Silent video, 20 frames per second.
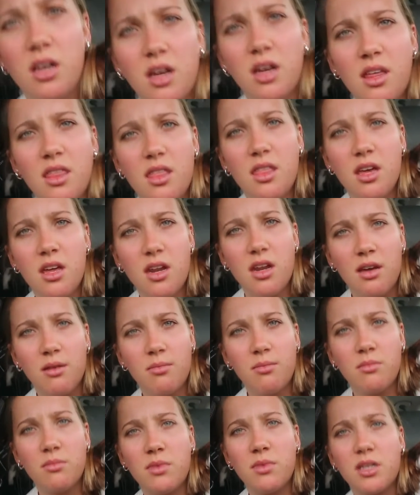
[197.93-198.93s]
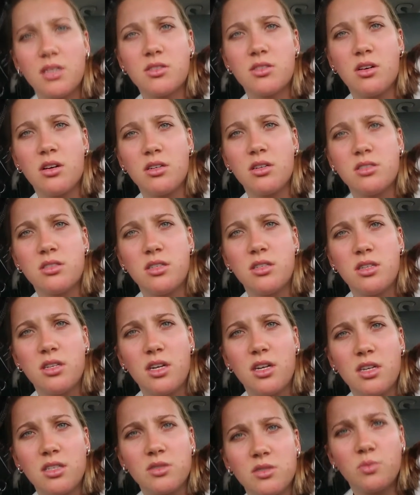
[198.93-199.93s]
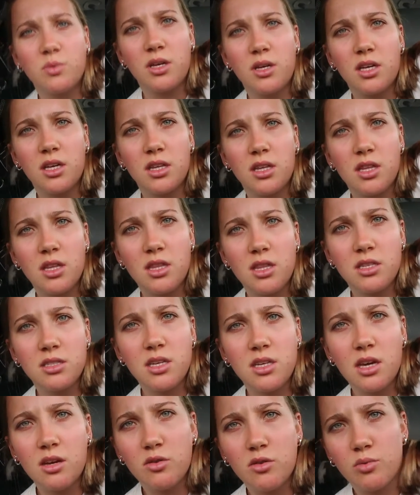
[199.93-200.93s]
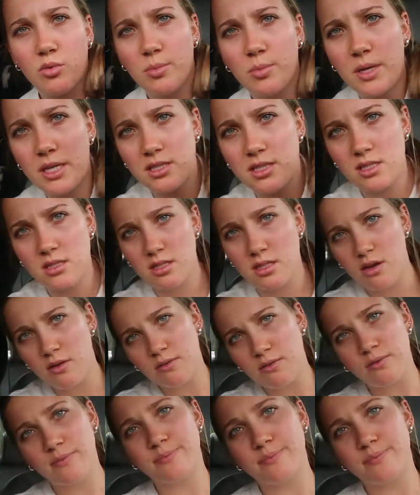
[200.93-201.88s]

And then I'm exhausted the next week and then the cycle repeats itself.